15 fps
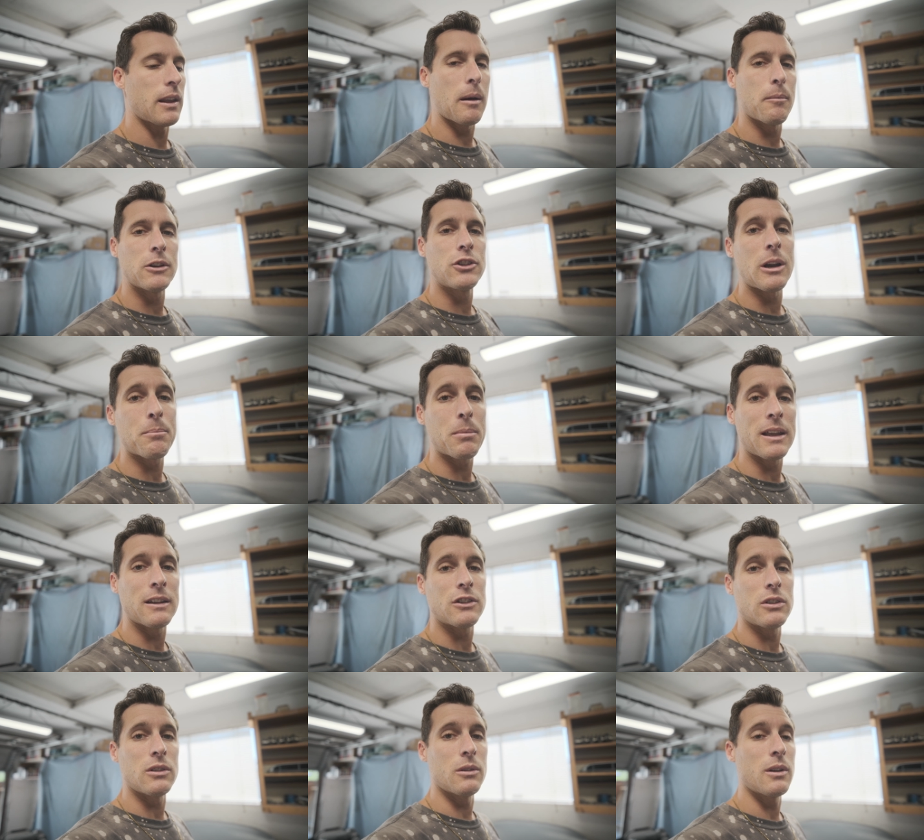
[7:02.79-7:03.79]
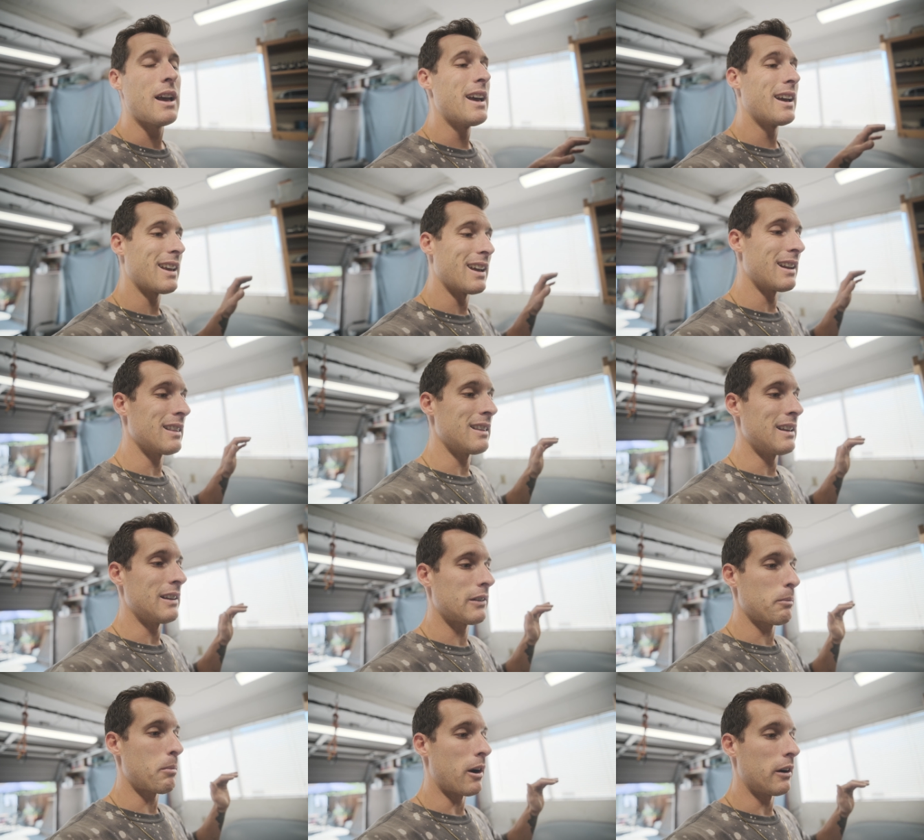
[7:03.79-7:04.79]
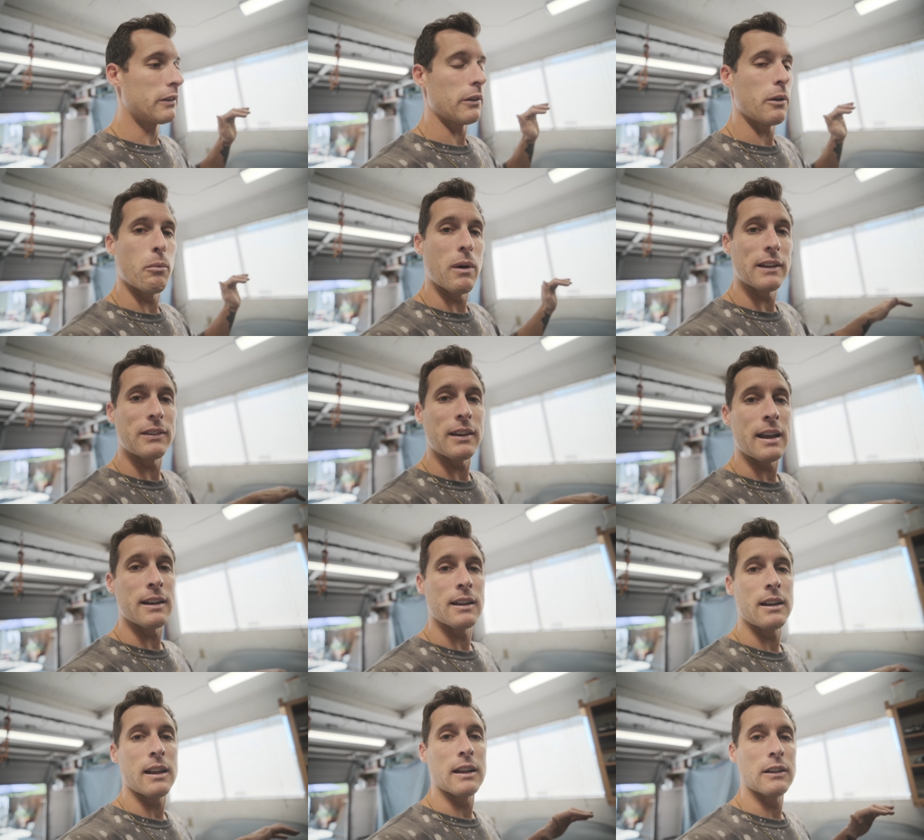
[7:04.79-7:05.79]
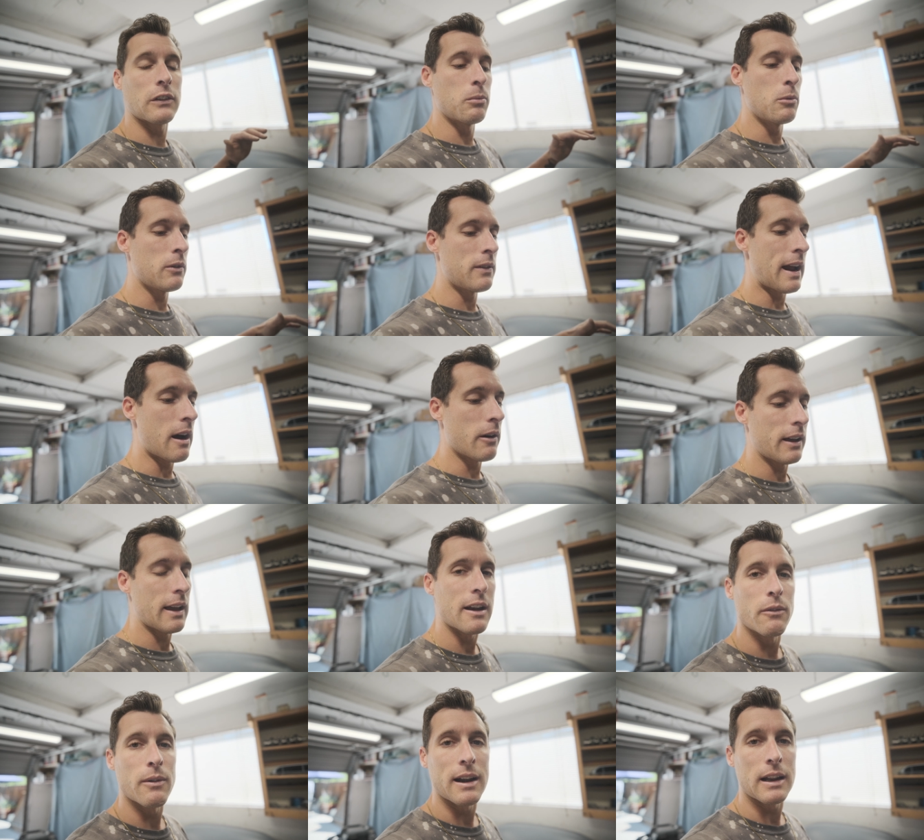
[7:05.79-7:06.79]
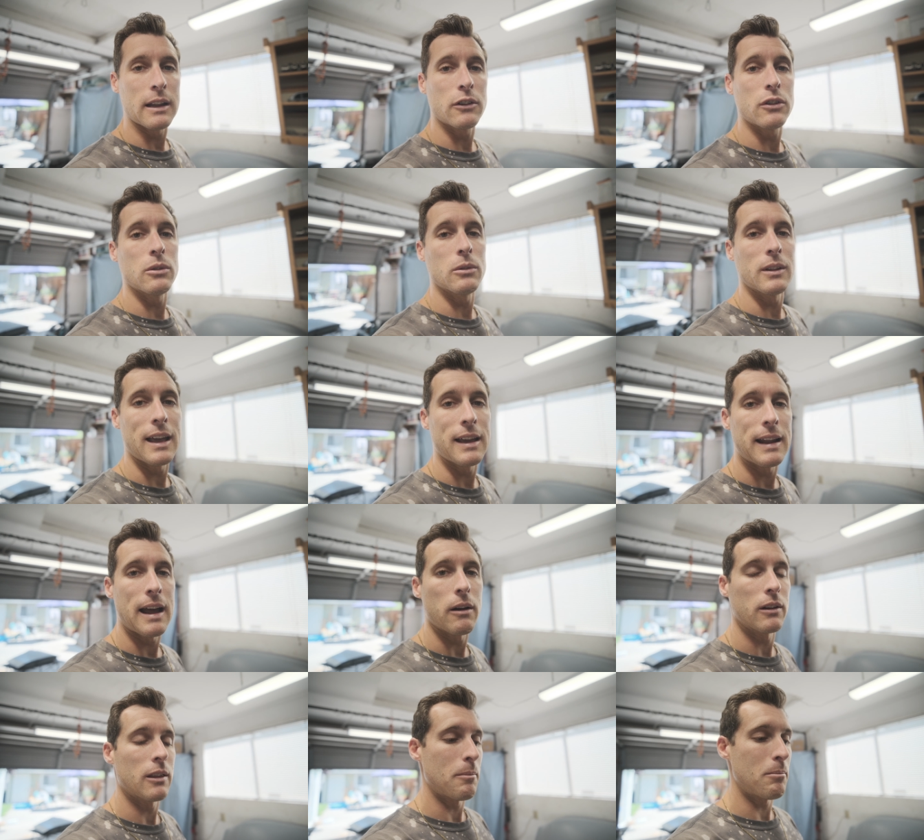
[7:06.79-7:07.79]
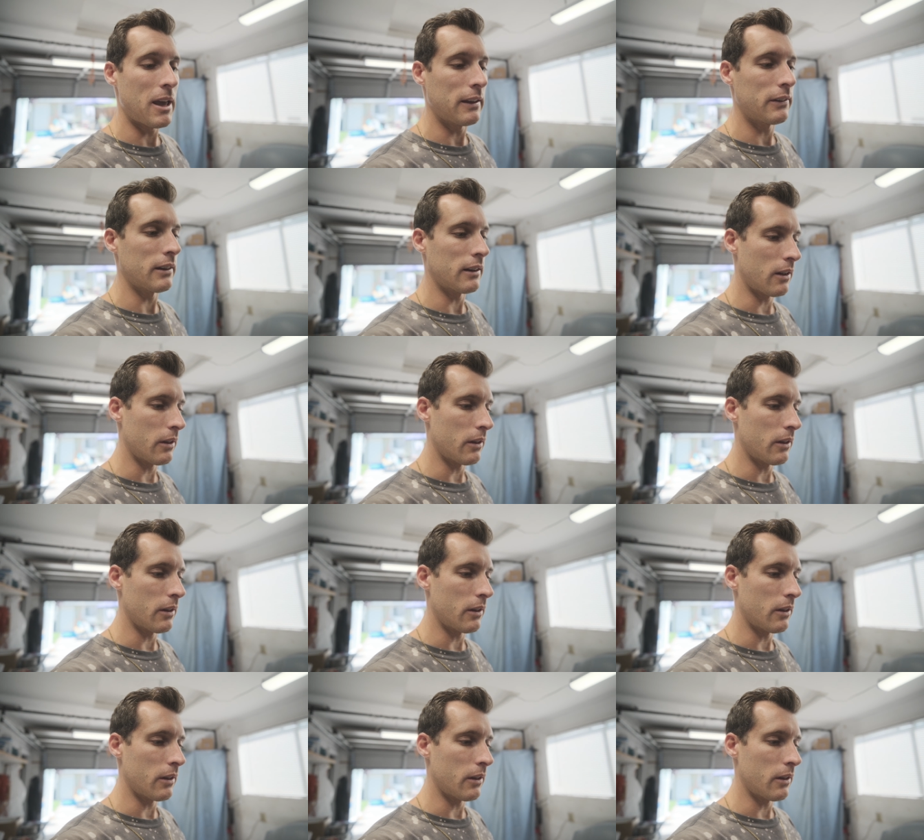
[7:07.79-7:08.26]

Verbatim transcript: I'm gonna jump into getting these parts wet sanded and smoothed out and ready to lay down the base and